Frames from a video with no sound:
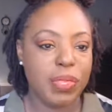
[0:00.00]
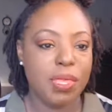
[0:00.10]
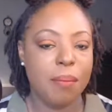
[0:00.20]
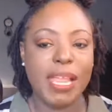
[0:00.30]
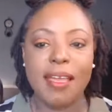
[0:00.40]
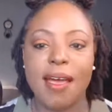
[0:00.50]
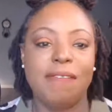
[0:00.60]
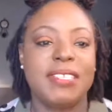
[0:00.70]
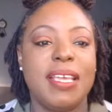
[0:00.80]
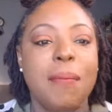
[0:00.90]
Black Coffee
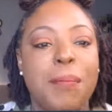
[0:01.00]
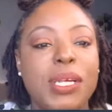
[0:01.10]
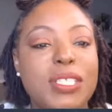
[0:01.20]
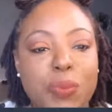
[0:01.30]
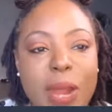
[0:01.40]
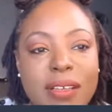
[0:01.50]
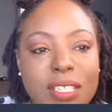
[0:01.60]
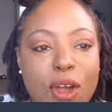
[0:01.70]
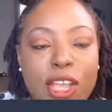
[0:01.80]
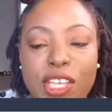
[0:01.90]
said Brussels sprouts
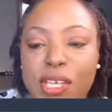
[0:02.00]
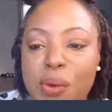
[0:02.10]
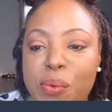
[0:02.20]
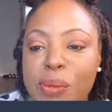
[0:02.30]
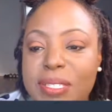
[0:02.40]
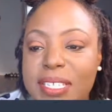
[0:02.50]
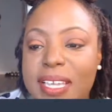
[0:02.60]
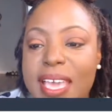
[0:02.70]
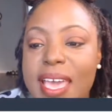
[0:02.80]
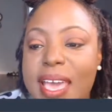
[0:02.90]
are good roasted.
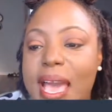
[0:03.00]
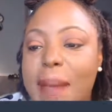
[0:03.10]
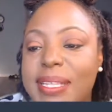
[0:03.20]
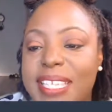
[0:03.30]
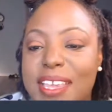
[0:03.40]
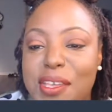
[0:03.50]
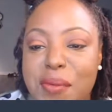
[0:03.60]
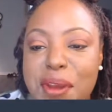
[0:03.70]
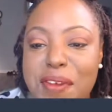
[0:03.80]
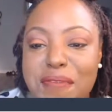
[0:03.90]
I'm going to take your
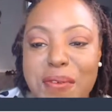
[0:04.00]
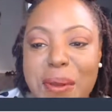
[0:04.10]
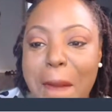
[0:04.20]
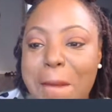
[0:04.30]
word for it.